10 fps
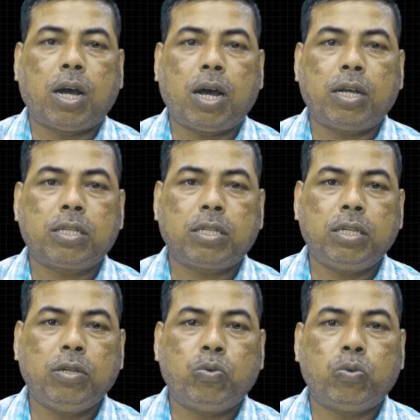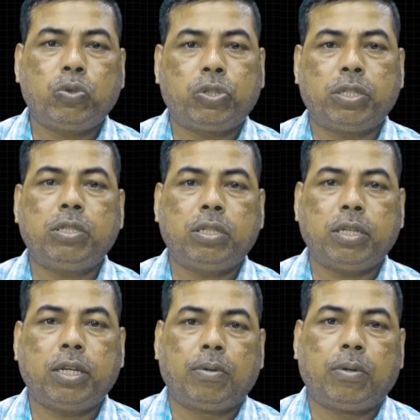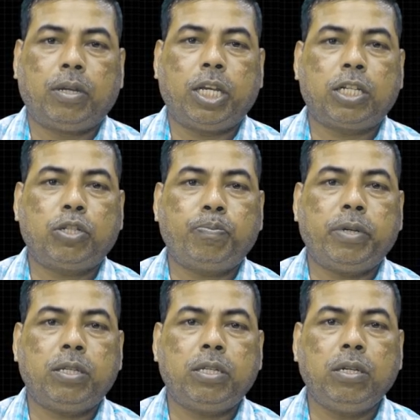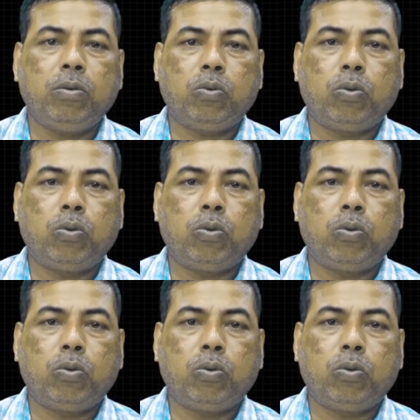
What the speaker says: asking questions, expressing